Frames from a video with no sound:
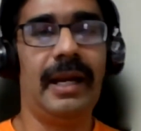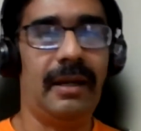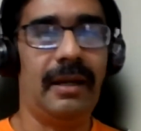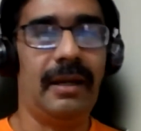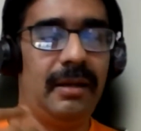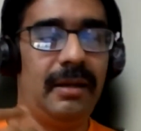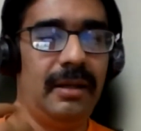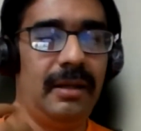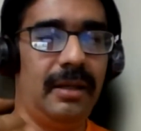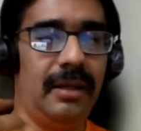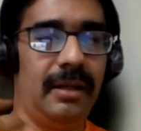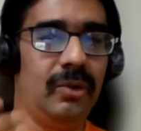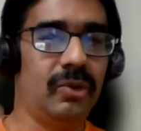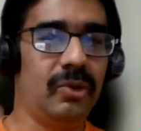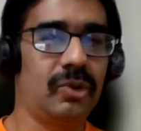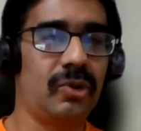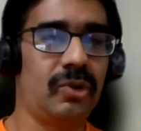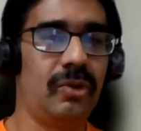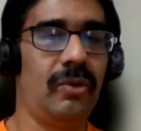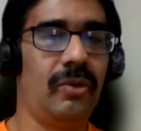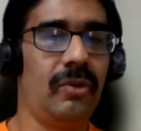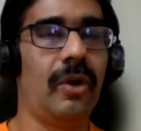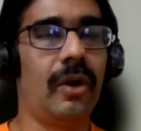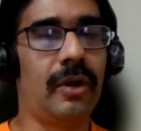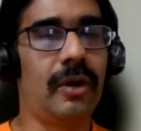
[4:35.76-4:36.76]
used to do a
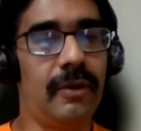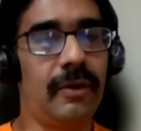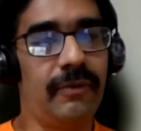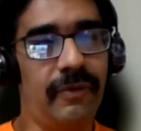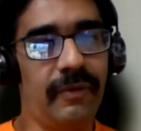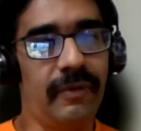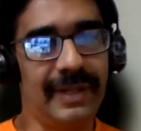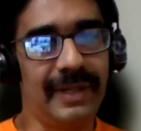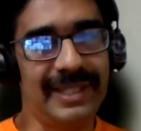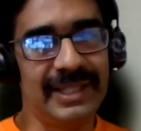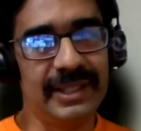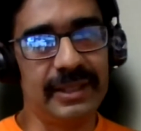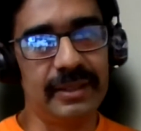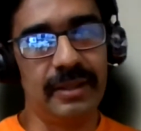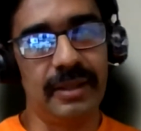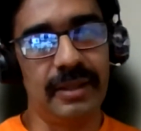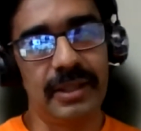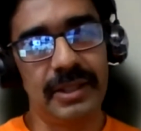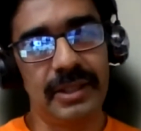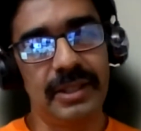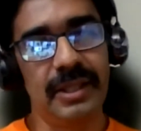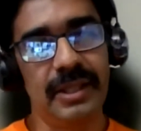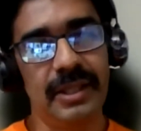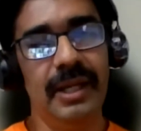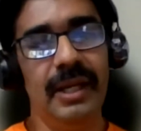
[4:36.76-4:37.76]
lot of research
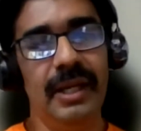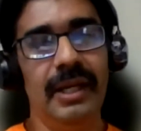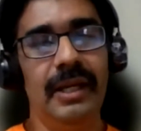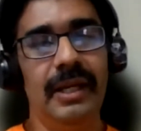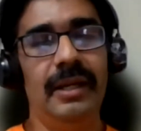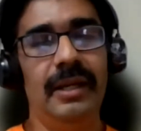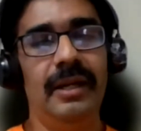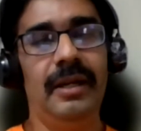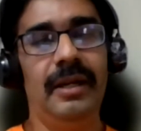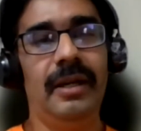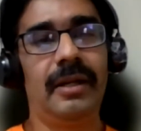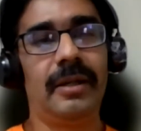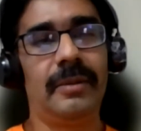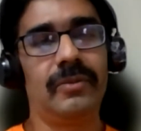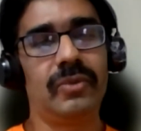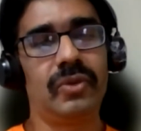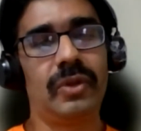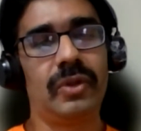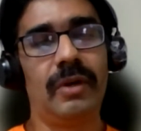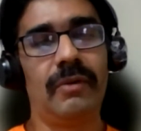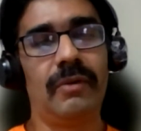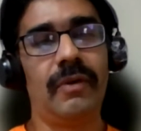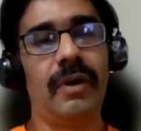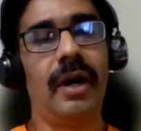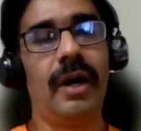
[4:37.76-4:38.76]
in terms of
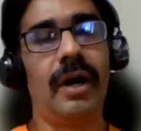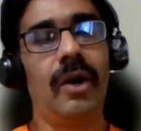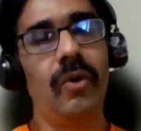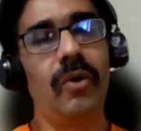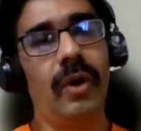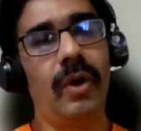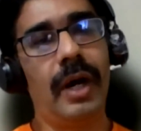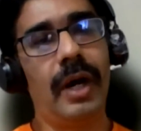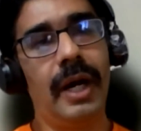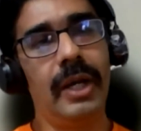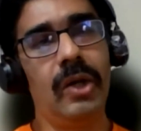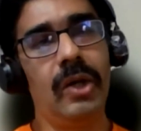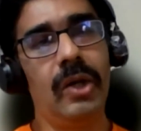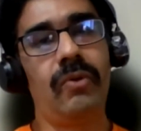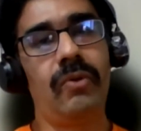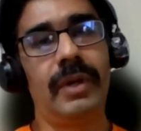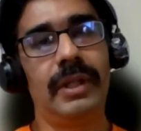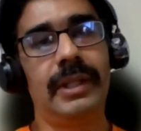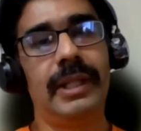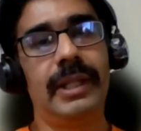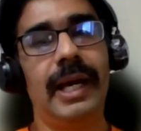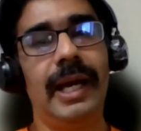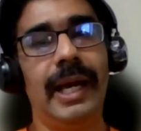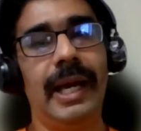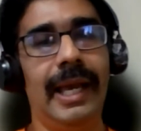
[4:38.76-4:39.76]
how
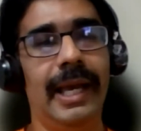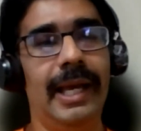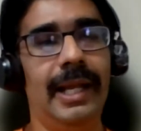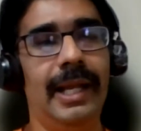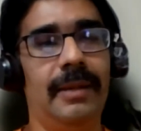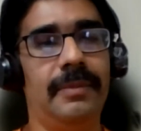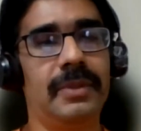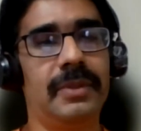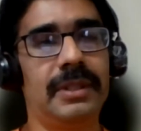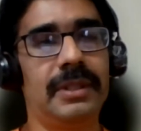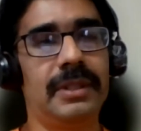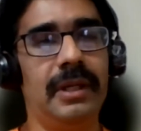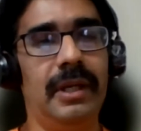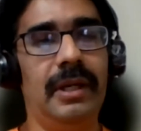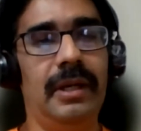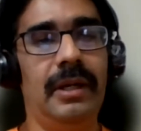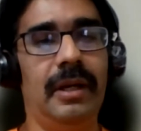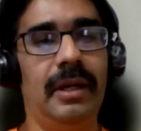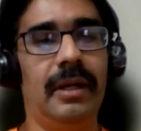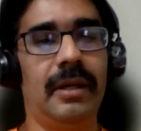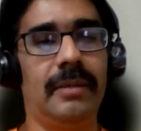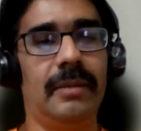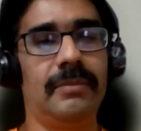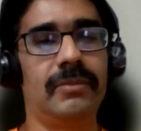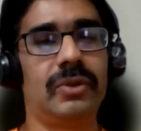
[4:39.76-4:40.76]
Ayurveda helps in
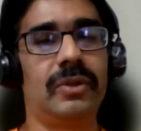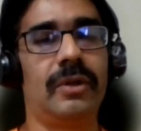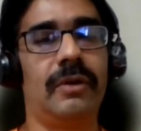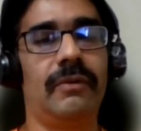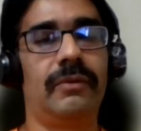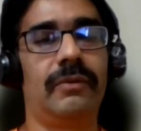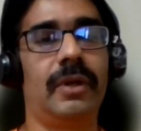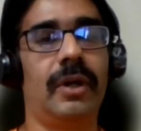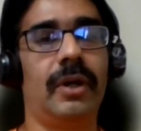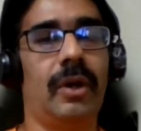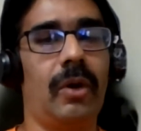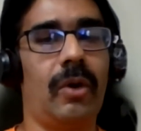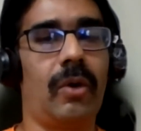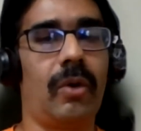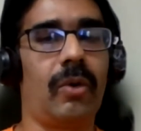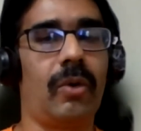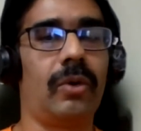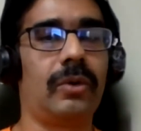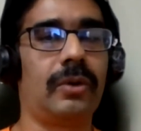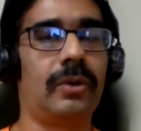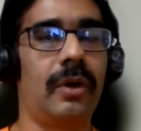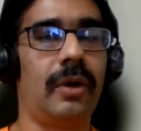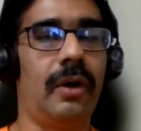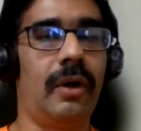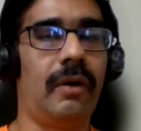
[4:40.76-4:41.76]
terms of the growth
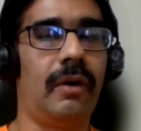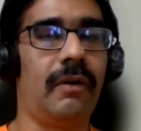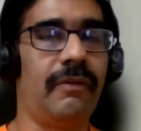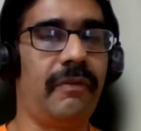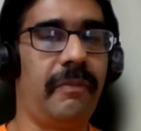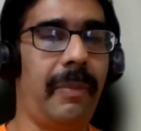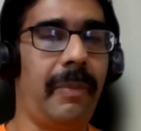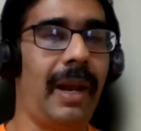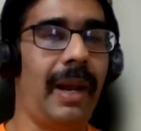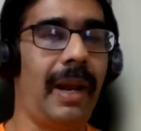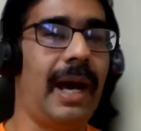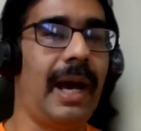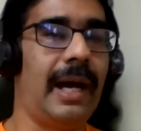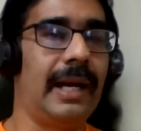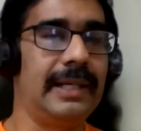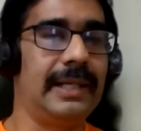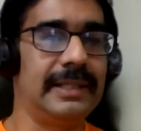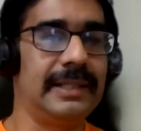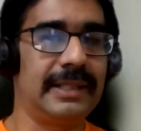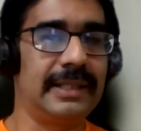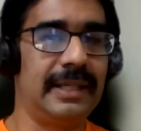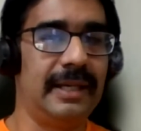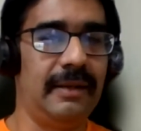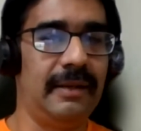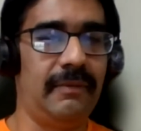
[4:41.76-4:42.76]
of plants
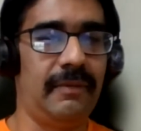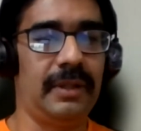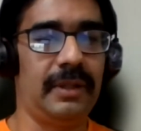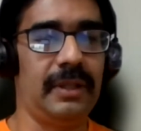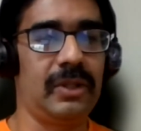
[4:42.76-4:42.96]
and everything.